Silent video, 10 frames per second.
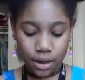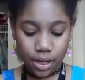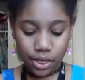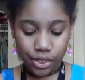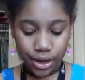
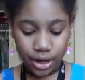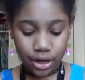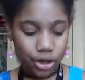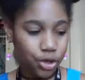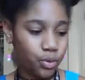
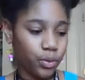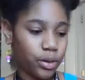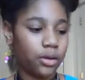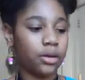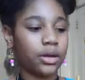then you
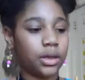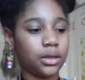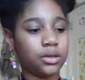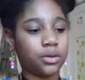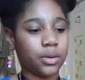will need
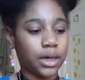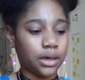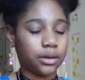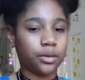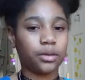to hot
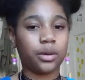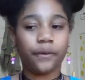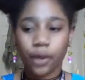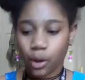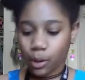glue the
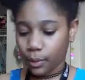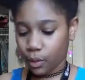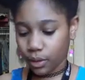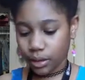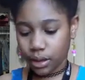foam
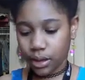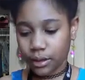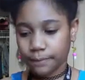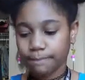or the